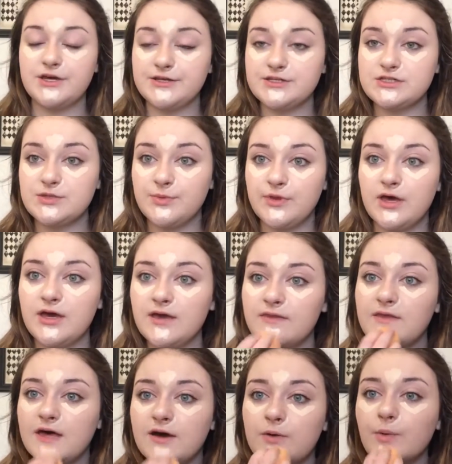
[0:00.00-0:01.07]
Just applying
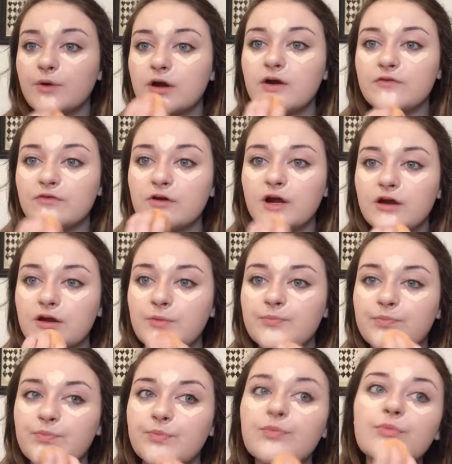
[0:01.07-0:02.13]
that wherever
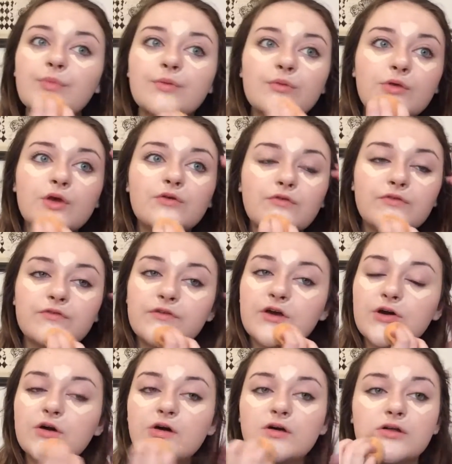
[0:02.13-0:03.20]
you
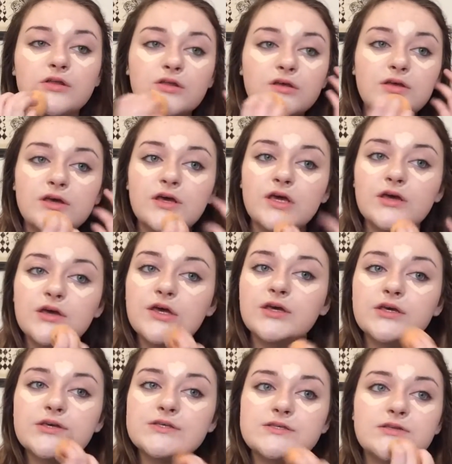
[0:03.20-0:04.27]
feel
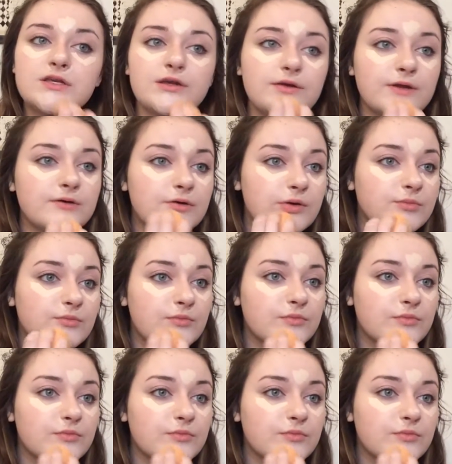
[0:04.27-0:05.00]
it's needed.